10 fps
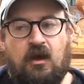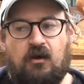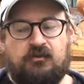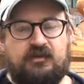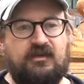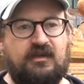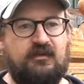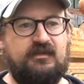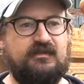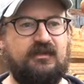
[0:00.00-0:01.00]
also it
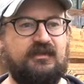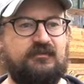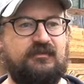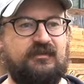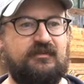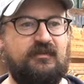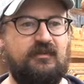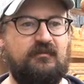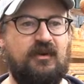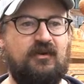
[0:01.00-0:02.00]
coincides with
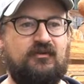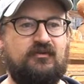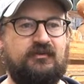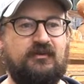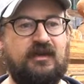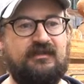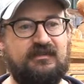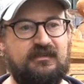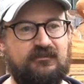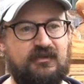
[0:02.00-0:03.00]
whole UK
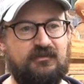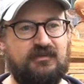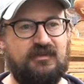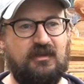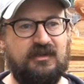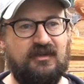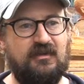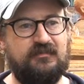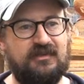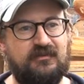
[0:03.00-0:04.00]
City of Culture coming
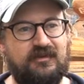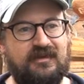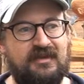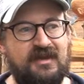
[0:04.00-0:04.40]
up, so we're